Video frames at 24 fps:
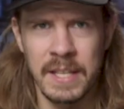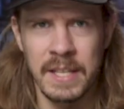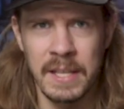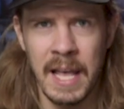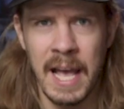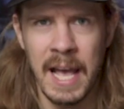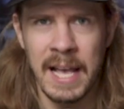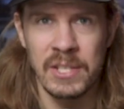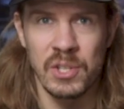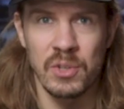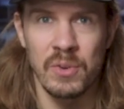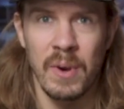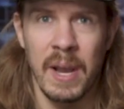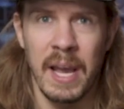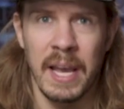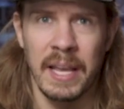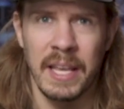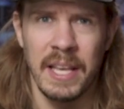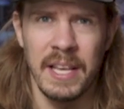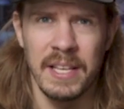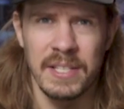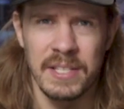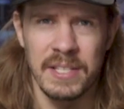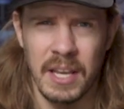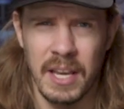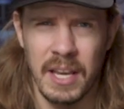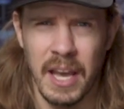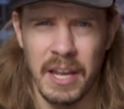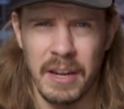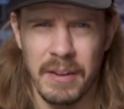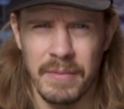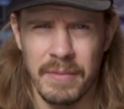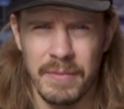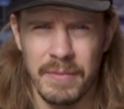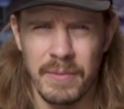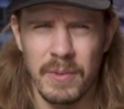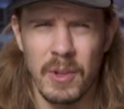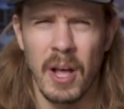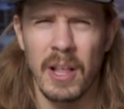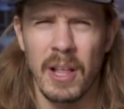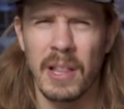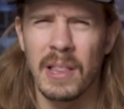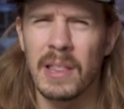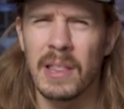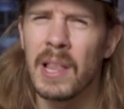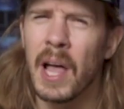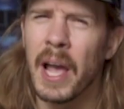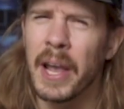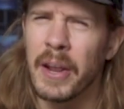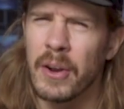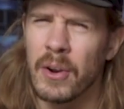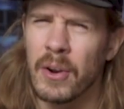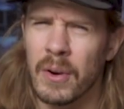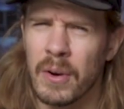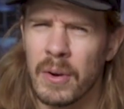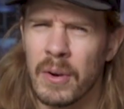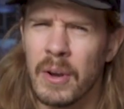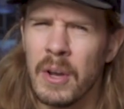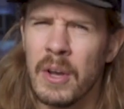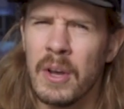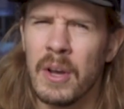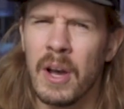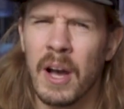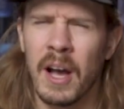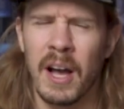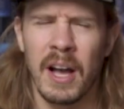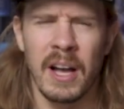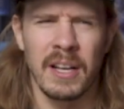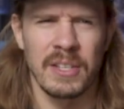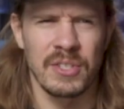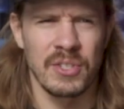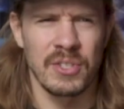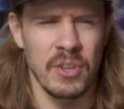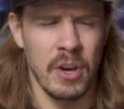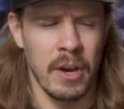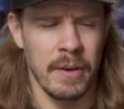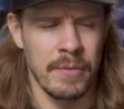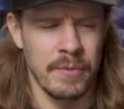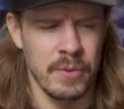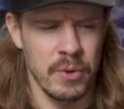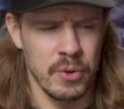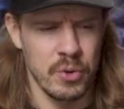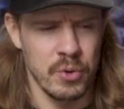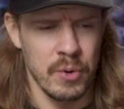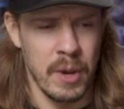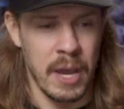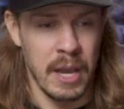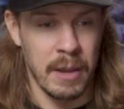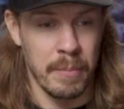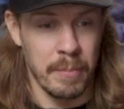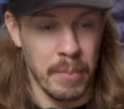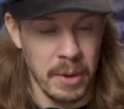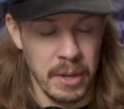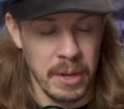last track is a kind of lot lighter, softer track. But